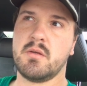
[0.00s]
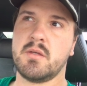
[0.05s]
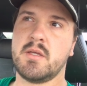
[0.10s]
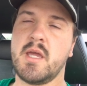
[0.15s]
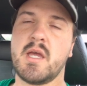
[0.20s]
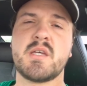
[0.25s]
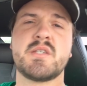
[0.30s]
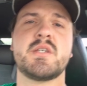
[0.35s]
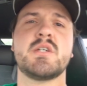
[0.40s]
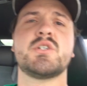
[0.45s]

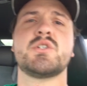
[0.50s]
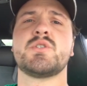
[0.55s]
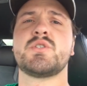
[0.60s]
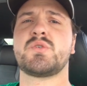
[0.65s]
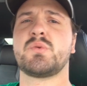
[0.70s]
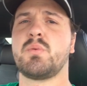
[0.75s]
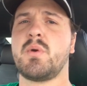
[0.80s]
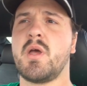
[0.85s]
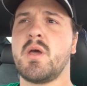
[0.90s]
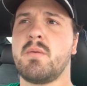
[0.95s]
gas
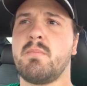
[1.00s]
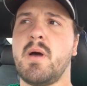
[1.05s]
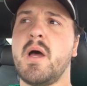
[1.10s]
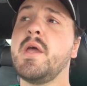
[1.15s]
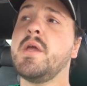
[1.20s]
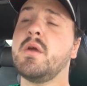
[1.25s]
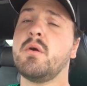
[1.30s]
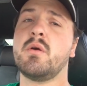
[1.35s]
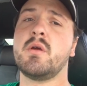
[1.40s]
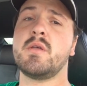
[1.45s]
stations around
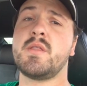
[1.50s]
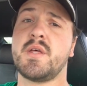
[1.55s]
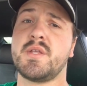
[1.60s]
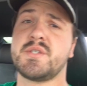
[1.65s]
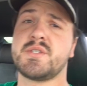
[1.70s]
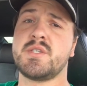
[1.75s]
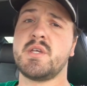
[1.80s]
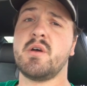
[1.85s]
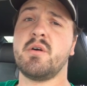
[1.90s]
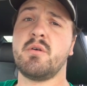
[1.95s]
my area
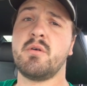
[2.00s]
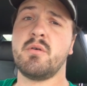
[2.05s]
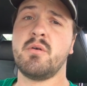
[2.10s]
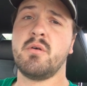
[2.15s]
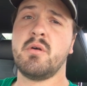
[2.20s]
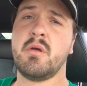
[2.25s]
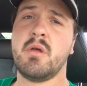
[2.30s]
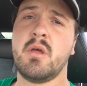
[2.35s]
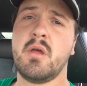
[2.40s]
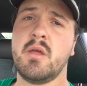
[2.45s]
that sell
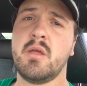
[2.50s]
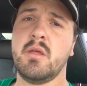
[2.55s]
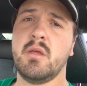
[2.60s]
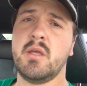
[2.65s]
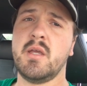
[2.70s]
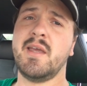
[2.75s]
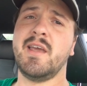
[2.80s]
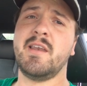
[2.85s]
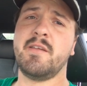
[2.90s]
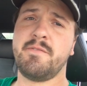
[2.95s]

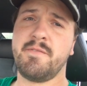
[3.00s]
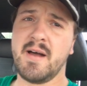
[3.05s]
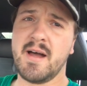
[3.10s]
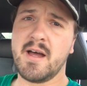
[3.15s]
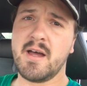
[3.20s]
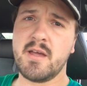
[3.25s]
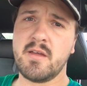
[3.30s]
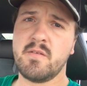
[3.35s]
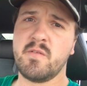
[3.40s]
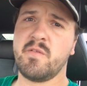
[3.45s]

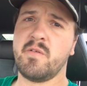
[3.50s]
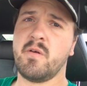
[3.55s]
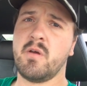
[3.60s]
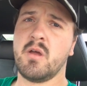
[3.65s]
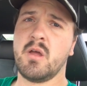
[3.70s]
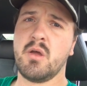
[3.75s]
E85